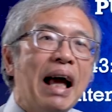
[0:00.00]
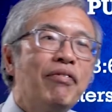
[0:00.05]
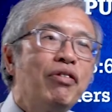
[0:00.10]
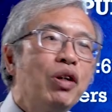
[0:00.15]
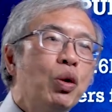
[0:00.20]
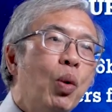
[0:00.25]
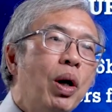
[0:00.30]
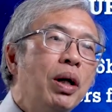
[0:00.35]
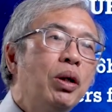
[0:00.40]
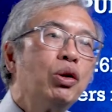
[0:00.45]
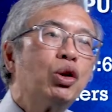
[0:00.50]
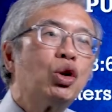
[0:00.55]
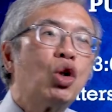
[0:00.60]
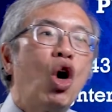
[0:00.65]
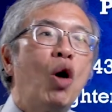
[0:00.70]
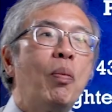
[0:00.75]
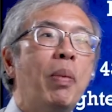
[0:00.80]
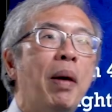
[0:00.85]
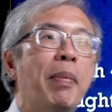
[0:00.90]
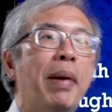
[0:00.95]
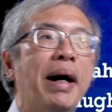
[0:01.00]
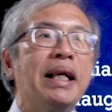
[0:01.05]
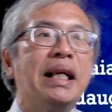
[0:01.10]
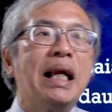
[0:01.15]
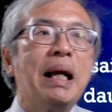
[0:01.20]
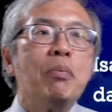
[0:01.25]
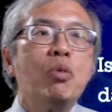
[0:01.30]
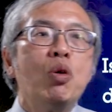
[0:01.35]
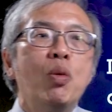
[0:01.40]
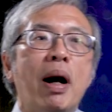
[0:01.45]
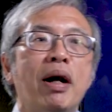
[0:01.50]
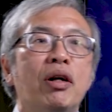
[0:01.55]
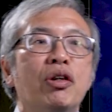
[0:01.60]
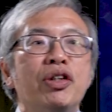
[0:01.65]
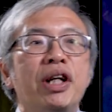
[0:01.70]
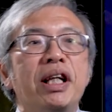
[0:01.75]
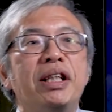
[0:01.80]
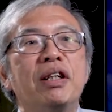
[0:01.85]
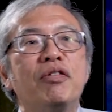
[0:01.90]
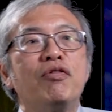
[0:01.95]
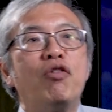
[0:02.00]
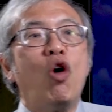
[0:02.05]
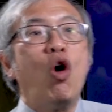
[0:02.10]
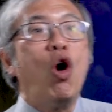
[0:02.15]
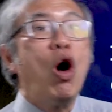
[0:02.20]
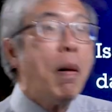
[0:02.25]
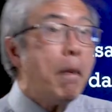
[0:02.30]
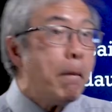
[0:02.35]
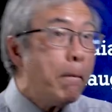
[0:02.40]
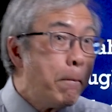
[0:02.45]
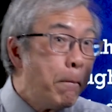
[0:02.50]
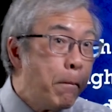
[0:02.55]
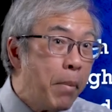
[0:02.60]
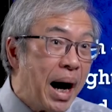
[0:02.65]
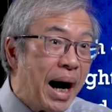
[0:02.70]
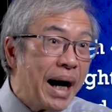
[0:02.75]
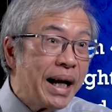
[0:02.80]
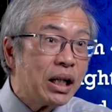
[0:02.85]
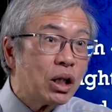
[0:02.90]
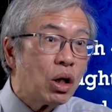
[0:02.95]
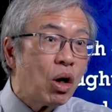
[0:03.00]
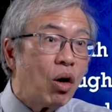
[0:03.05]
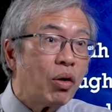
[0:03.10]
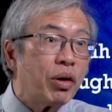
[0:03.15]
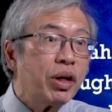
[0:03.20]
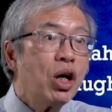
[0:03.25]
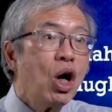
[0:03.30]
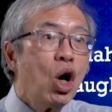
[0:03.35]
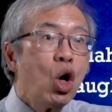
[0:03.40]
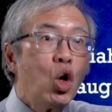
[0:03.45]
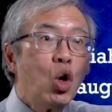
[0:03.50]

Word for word: everyone who's called by my name, whom I created for my glory,